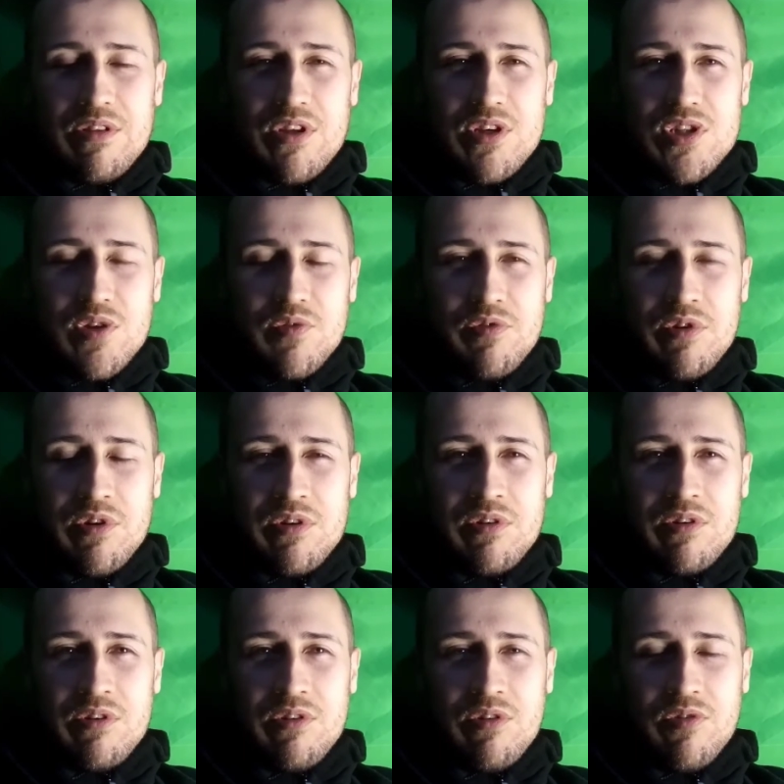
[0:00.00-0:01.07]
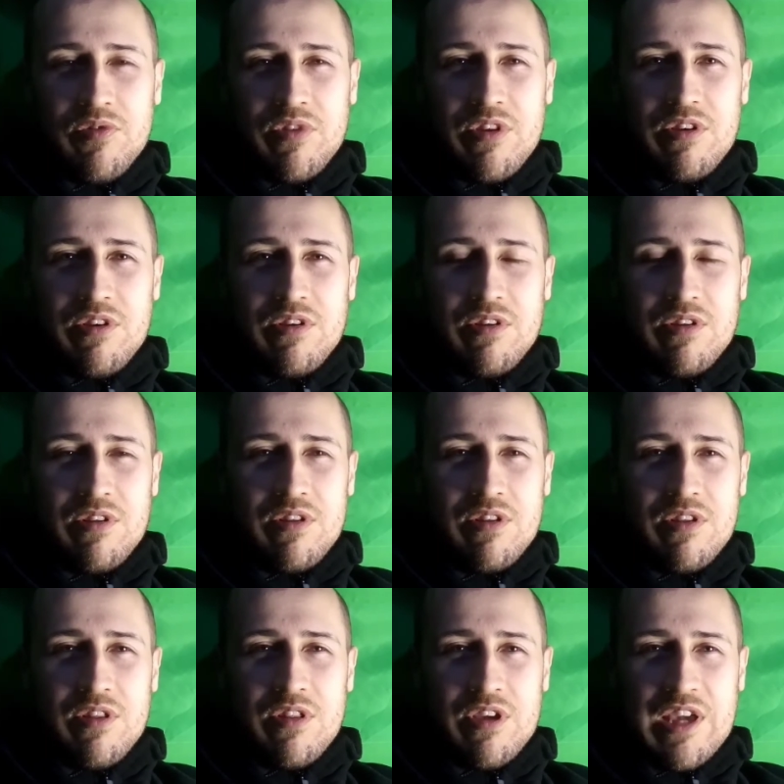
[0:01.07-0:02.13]
suffering of the
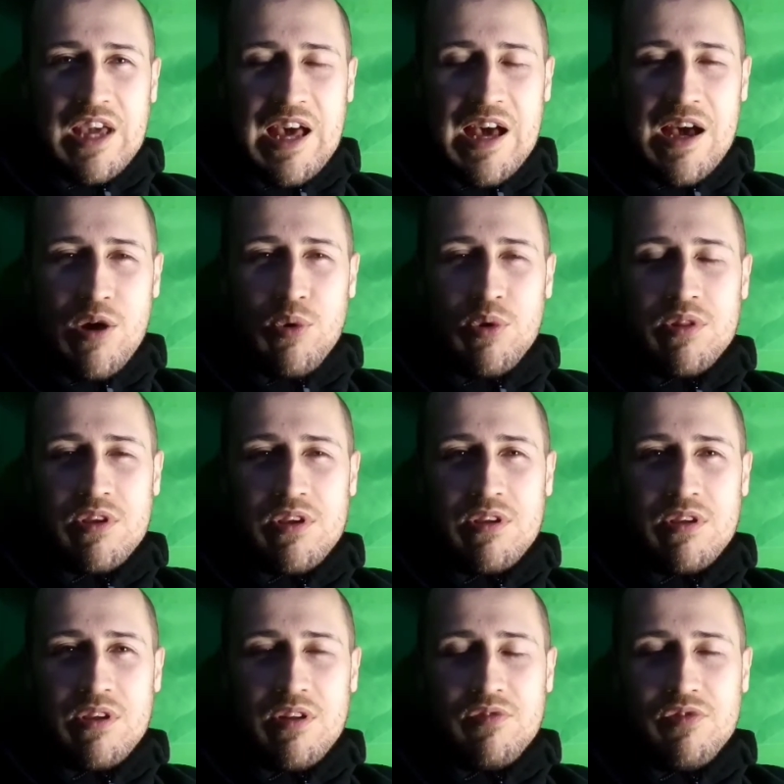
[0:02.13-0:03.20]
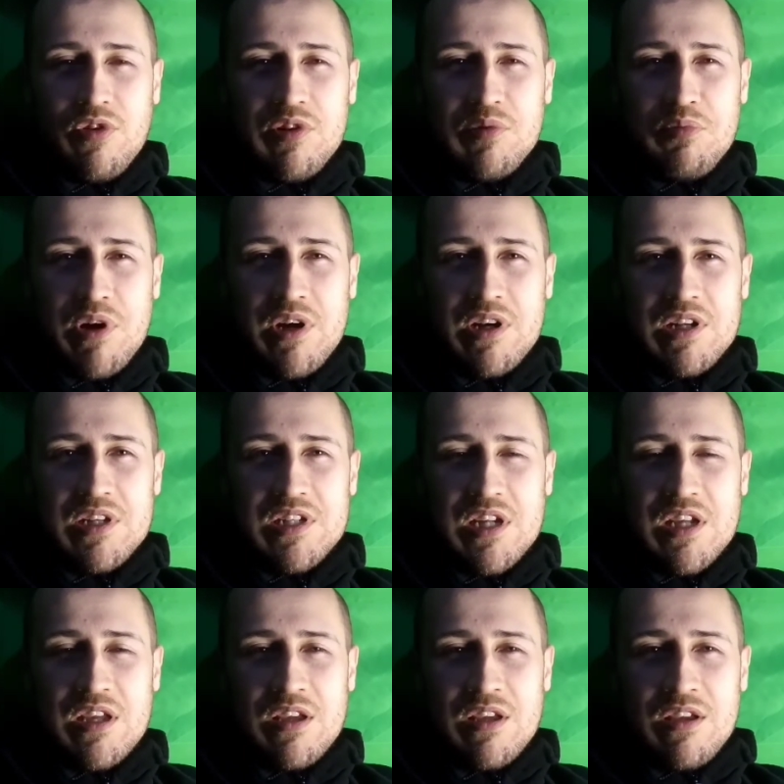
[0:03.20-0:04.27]
cow and the enforced
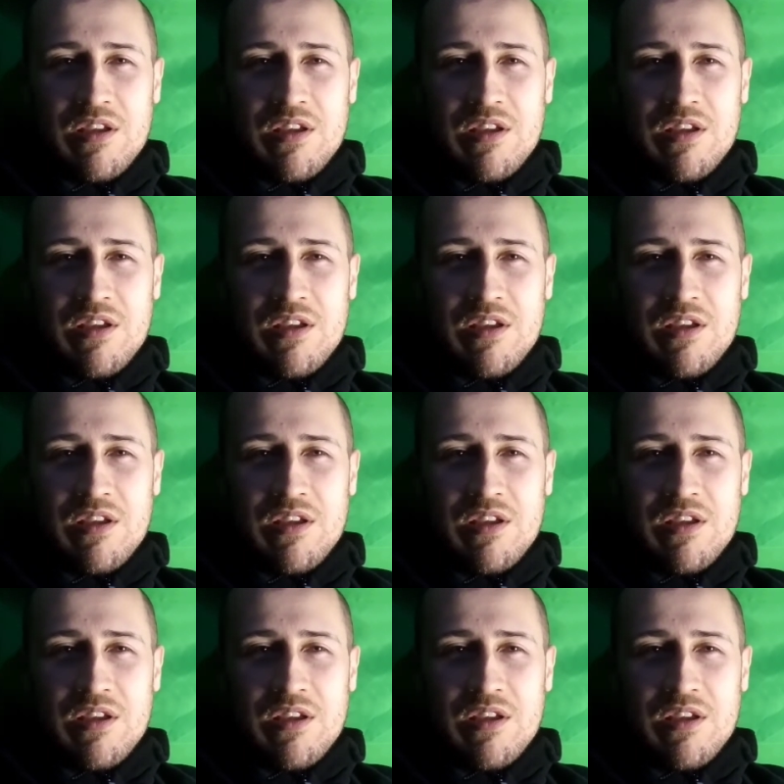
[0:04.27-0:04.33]
pregnancy